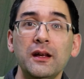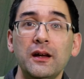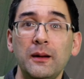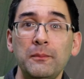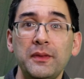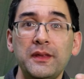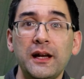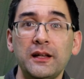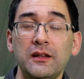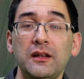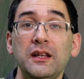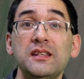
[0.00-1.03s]

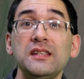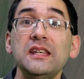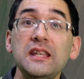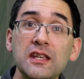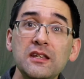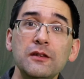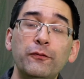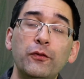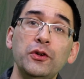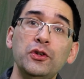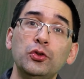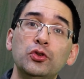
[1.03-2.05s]
that it's easy for you